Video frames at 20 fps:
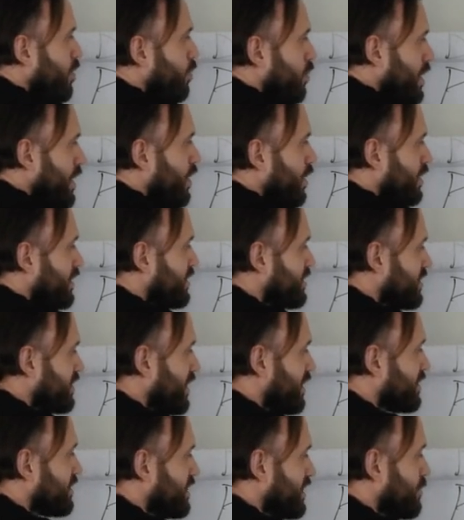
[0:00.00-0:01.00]
We are
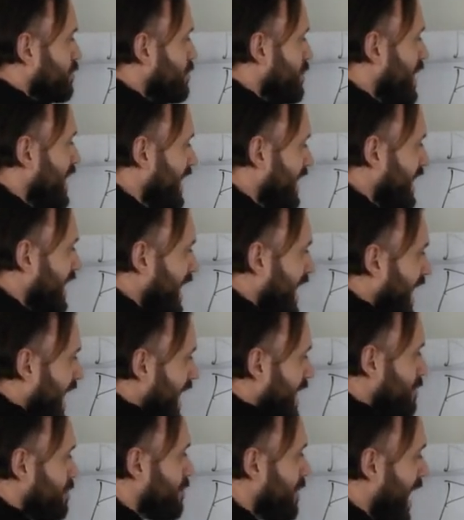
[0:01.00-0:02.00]
discussing pick
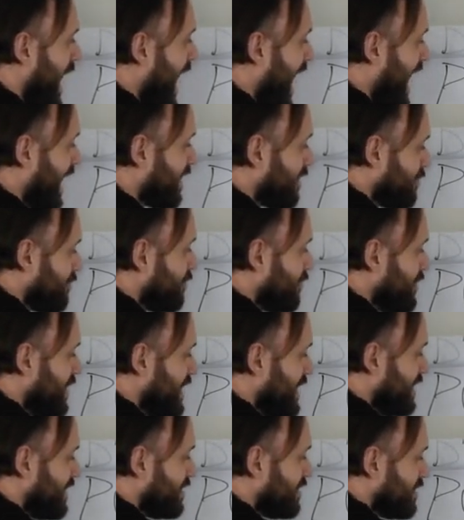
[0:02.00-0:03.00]
and pack
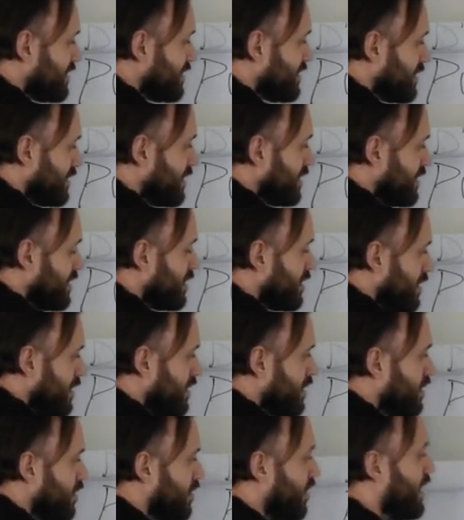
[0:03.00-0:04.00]
fees
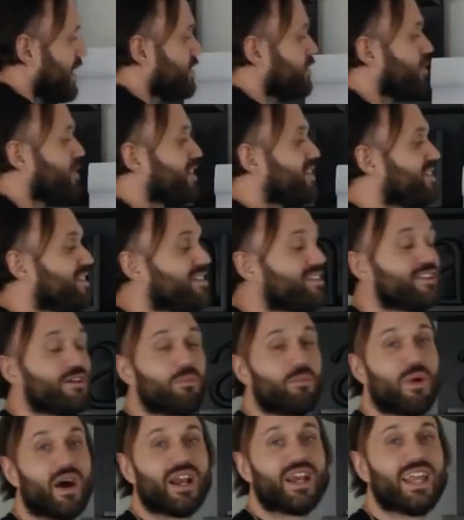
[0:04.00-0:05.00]
right? So this is the
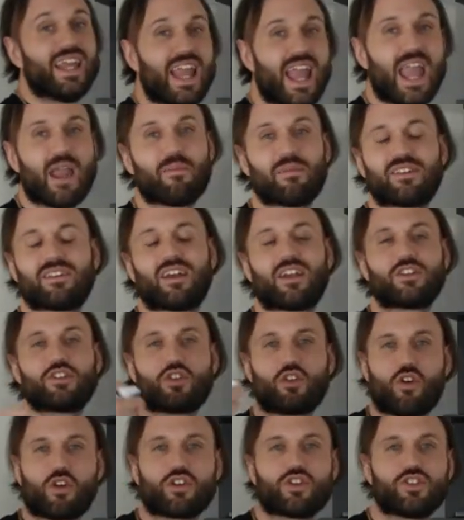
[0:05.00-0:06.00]
money Amazon
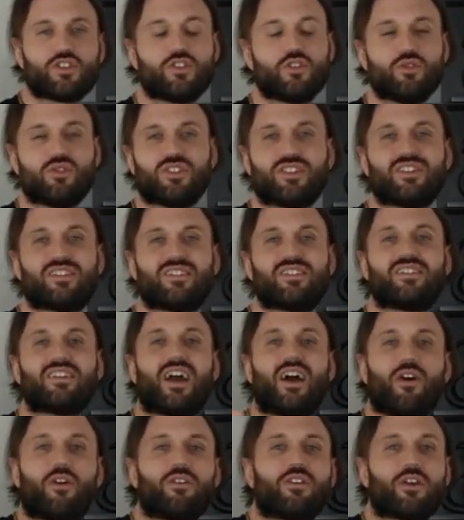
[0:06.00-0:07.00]
charges you to
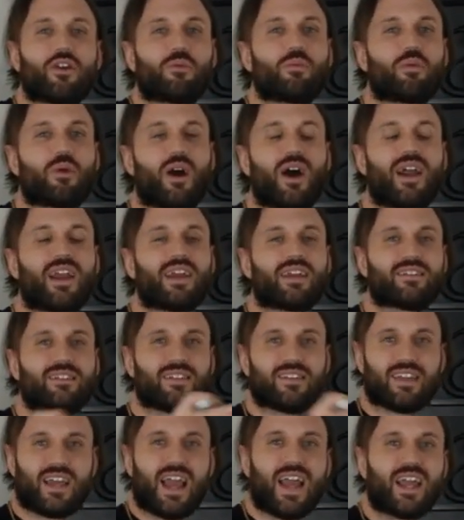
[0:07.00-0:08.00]
sell their product
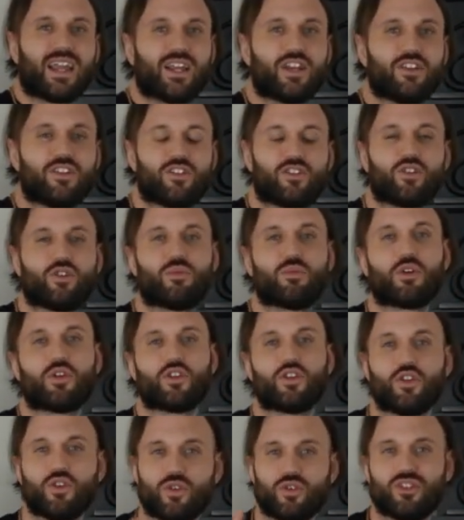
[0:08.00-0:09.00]
to the end consumer
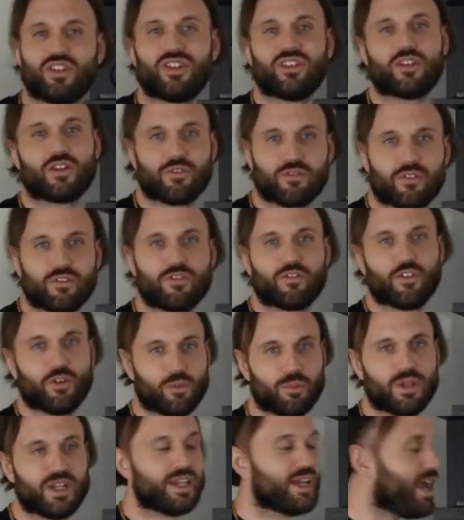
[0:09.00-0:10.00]
using their
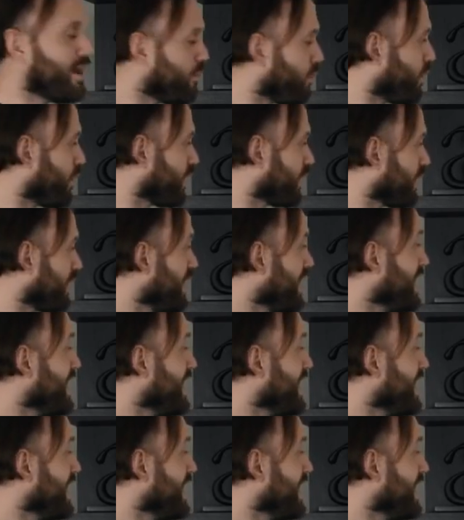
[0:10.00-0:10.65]
fulfillment network.